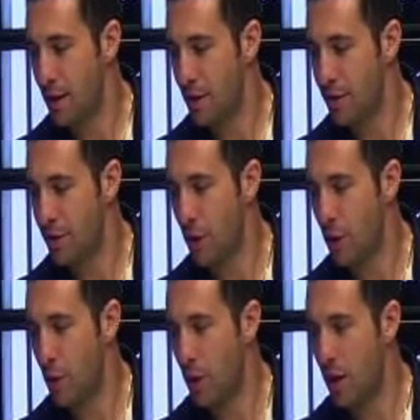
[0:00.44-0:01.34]

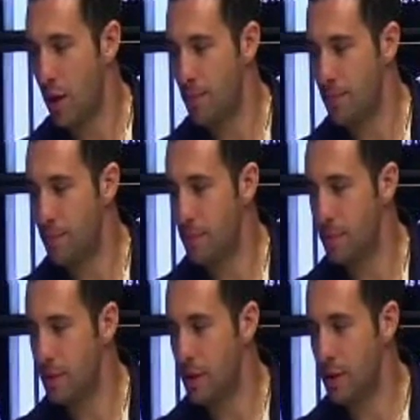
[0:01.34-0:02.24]
So um,
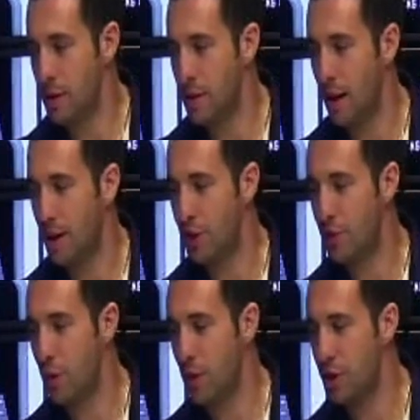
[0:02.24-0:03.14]
I just
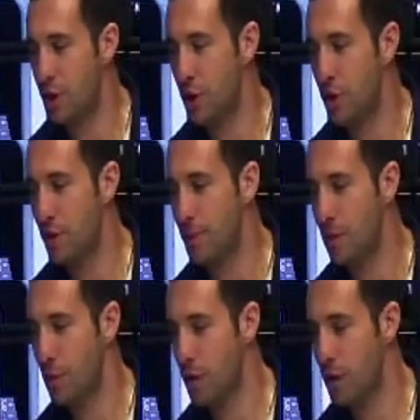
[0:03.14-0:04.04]
want to show you something
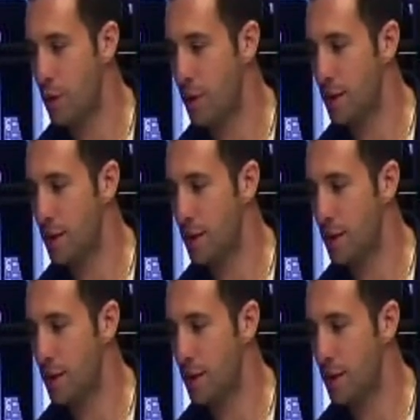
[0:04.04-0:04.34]
really quick.